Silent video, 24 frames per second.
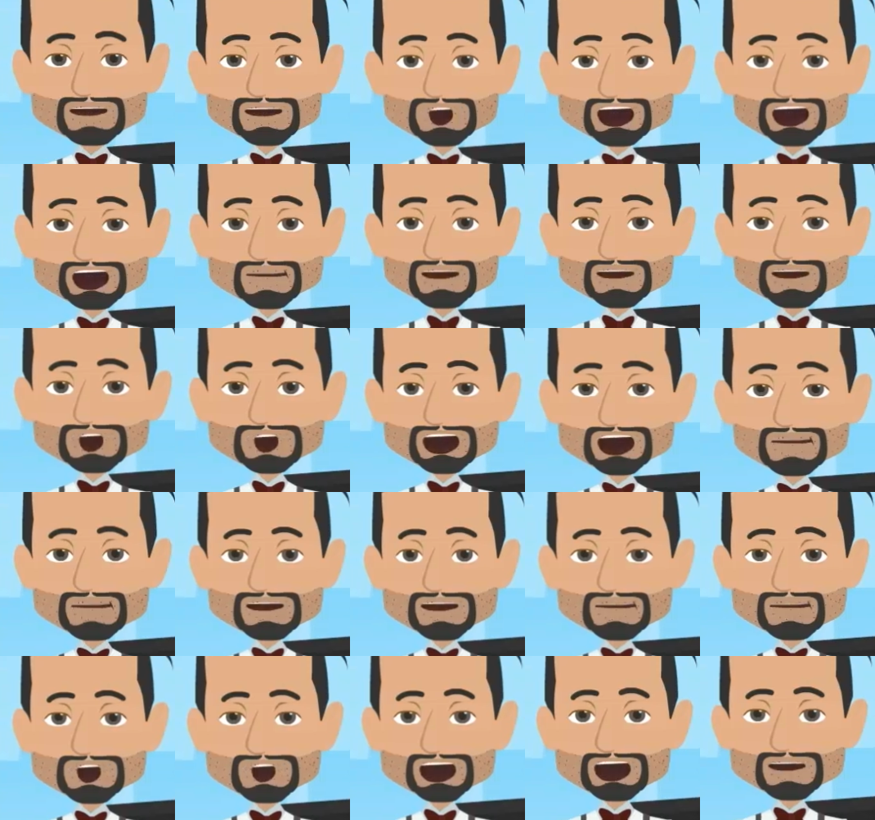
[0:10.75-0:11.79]
know that
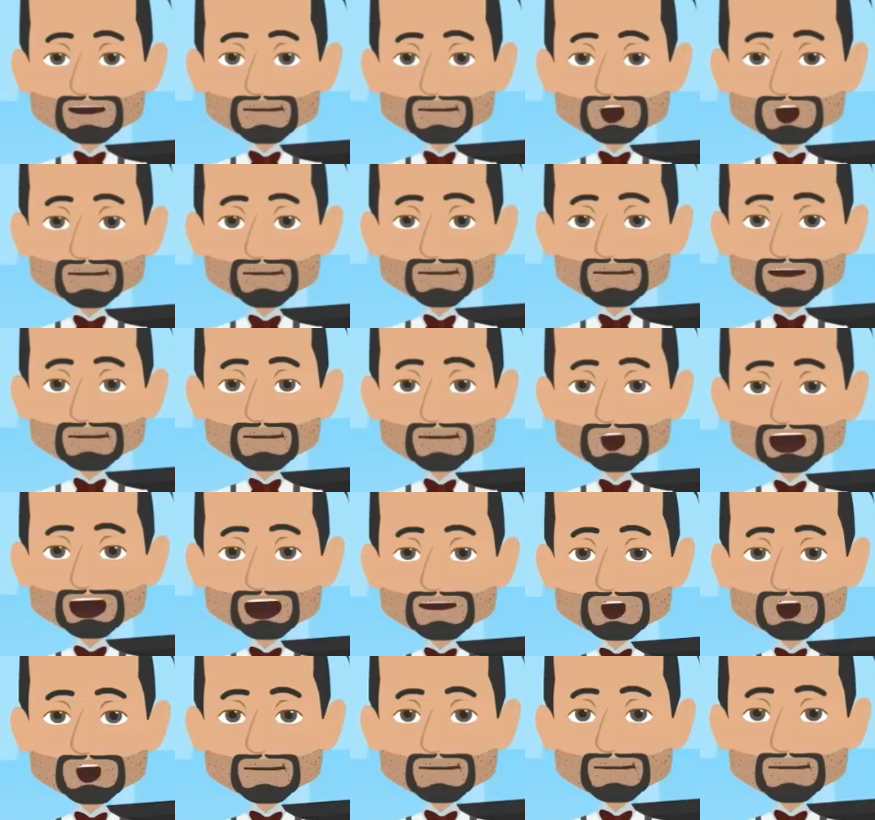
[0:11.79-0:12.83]
operators are reluctant to
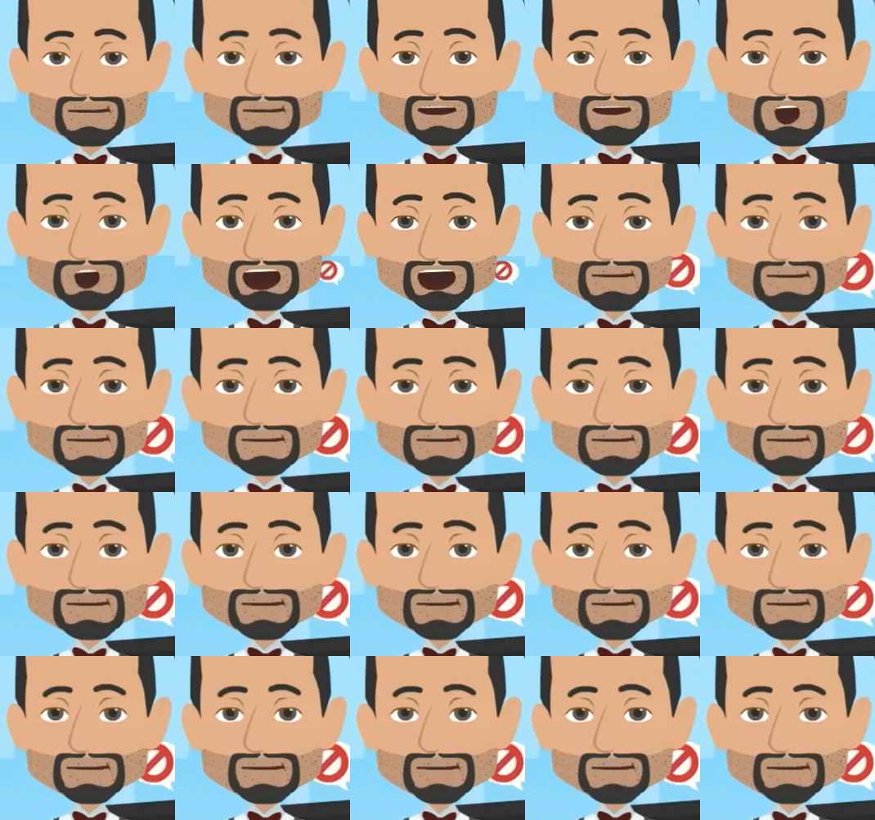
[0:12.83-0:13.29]
change installed